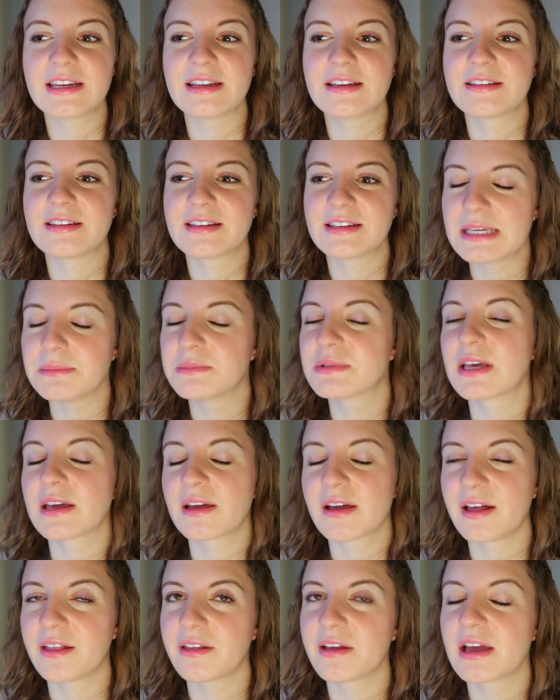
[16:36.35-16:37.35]
and it seems
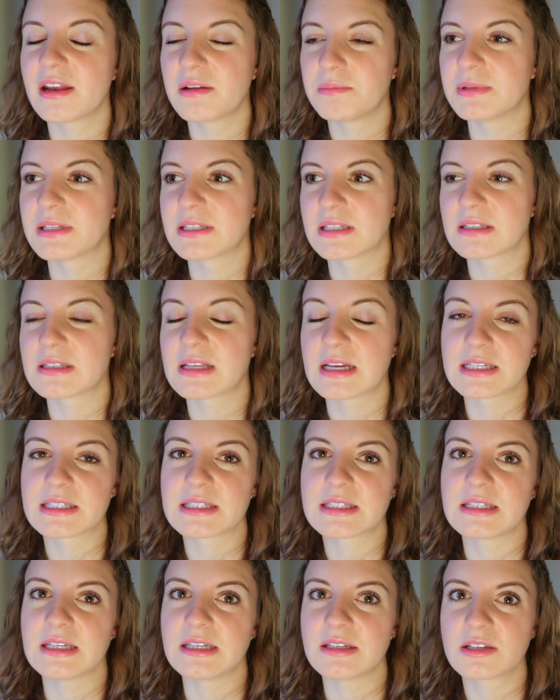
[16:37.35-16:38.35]
like I'll get a business
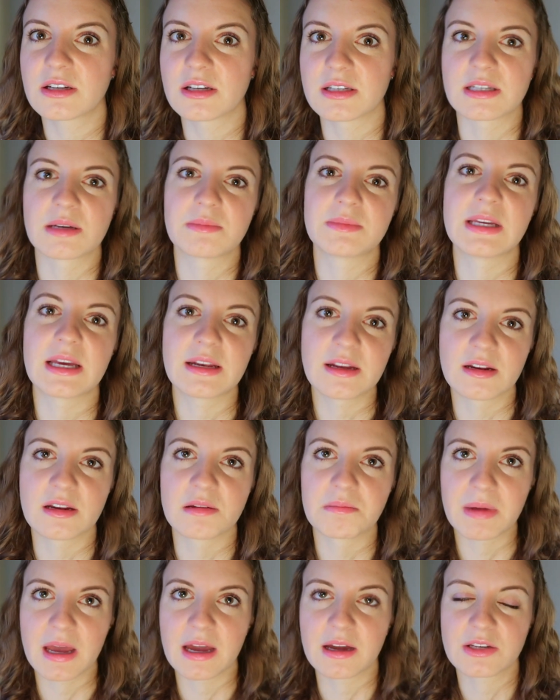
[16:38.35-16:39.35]
class seat because I'm
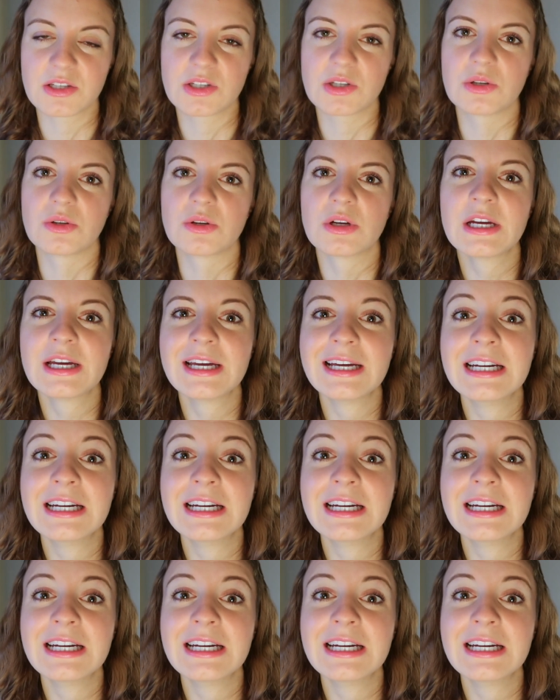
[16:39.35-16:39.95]
heading back to